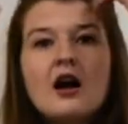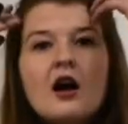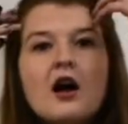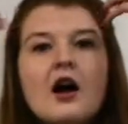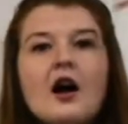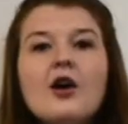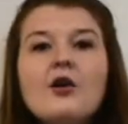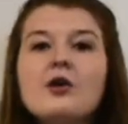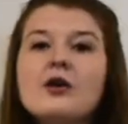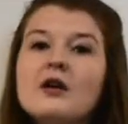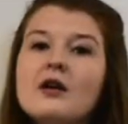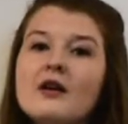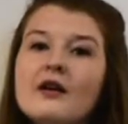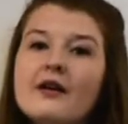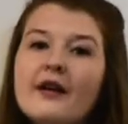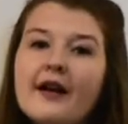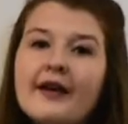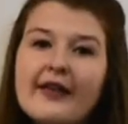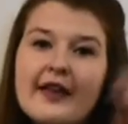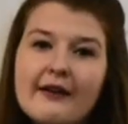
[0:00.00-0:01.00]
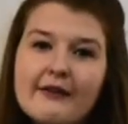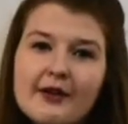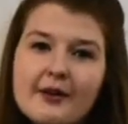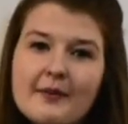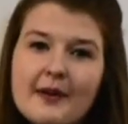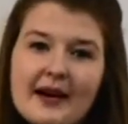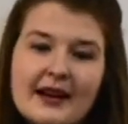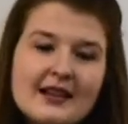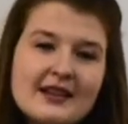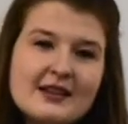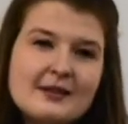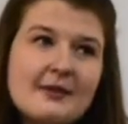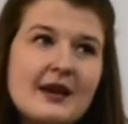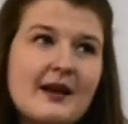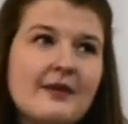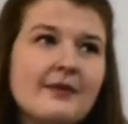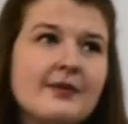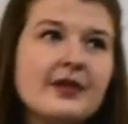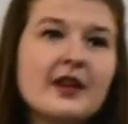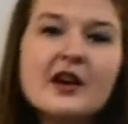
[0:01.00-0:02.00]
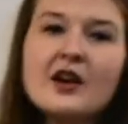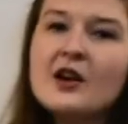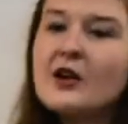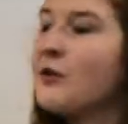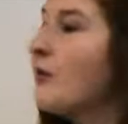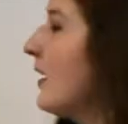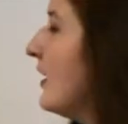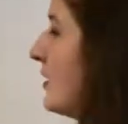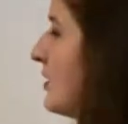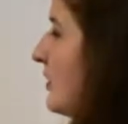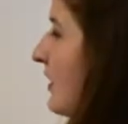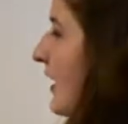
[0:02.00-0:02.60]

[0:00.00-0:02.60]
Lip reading: Oh, and that reminds me, once you